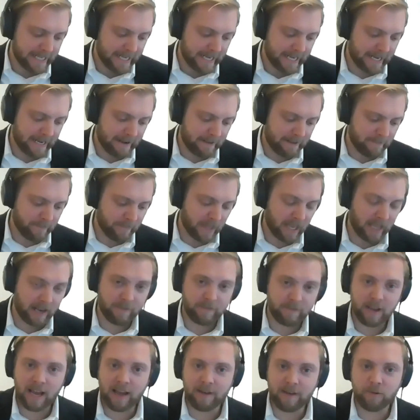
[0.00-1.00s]
And
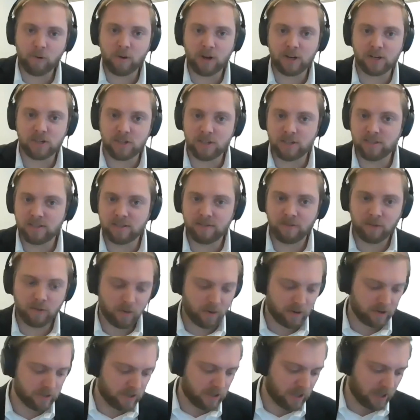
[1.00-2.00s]
if you have questions, of
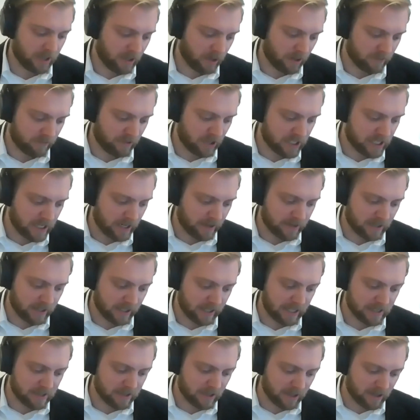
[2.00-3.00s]
course, you can reach out
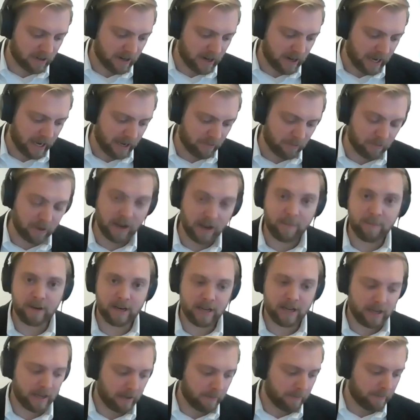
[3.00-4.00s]
to Leslie or I, and we're
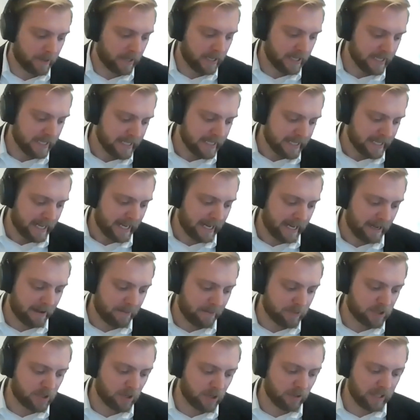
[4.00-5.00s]
happy to help.
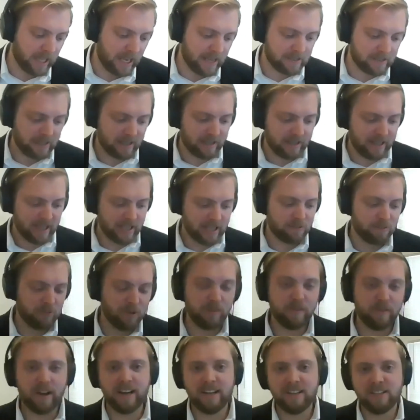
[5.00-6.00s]
So Leslie, let's
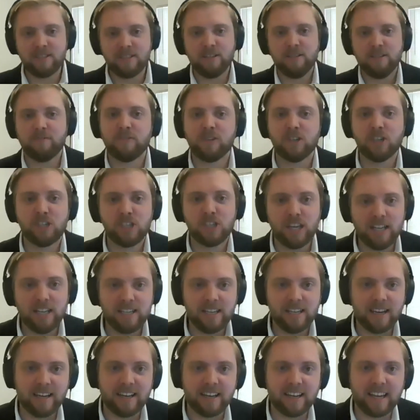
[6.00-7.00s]
move on to
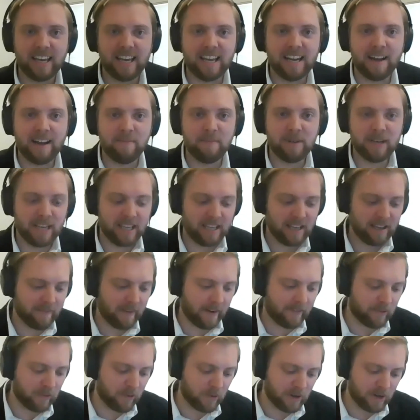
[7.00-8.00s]
Virginia, and I'm going to
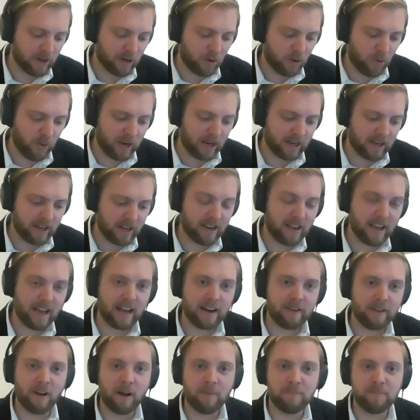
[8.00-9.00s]
give everyone a quick
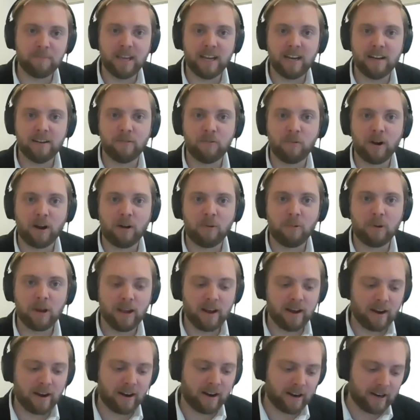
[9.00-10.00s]
kind of update of where
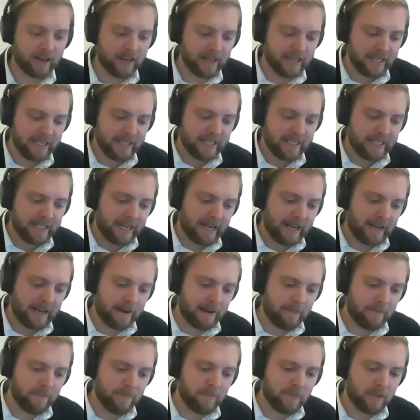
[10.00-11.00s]
we are.
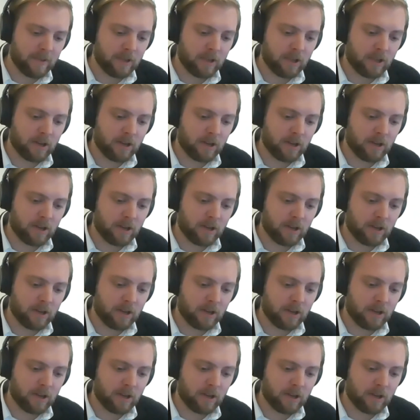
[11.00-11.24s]
For